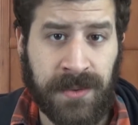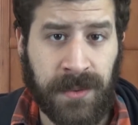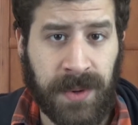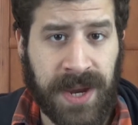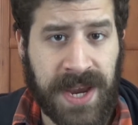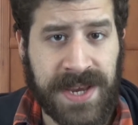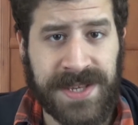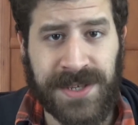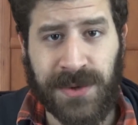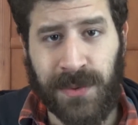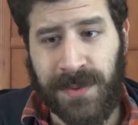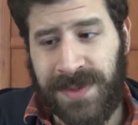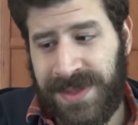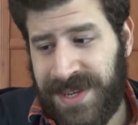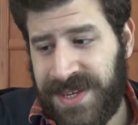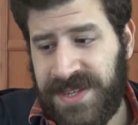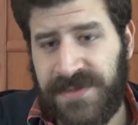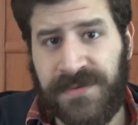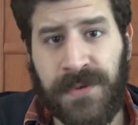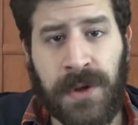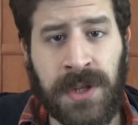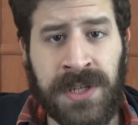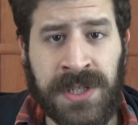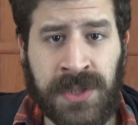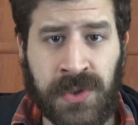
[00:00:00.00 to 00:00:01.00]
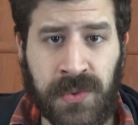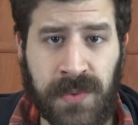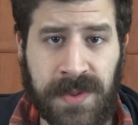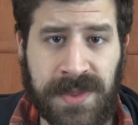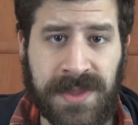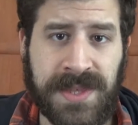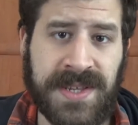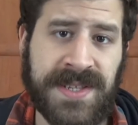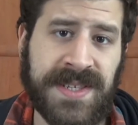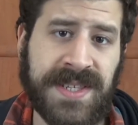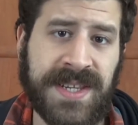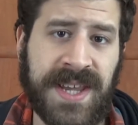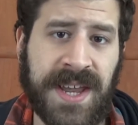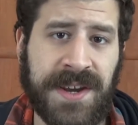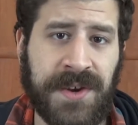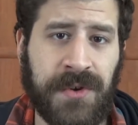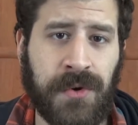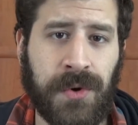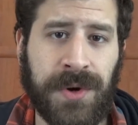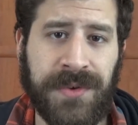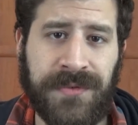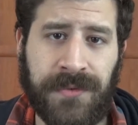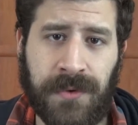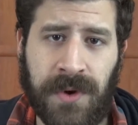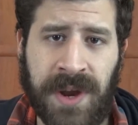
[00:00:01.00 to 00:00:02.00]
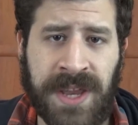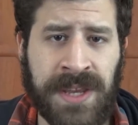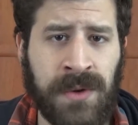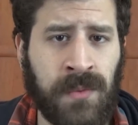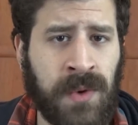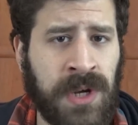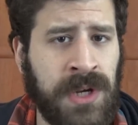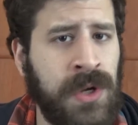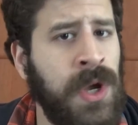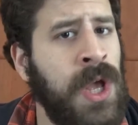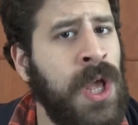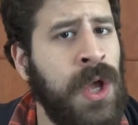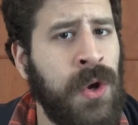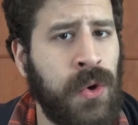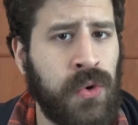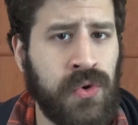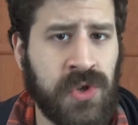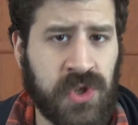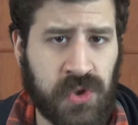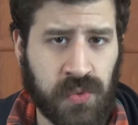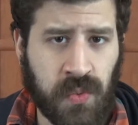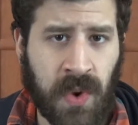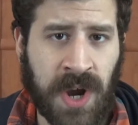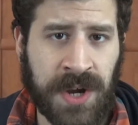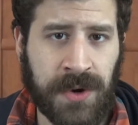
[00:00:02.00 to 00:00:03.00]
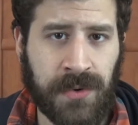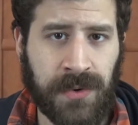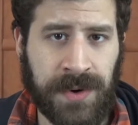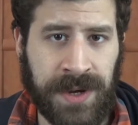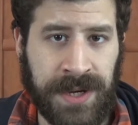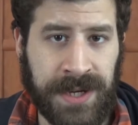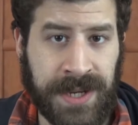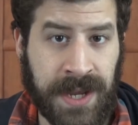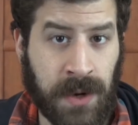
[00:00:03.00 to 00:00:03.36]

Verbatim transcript: Okay, so these fall into this category for anyone who's wondering.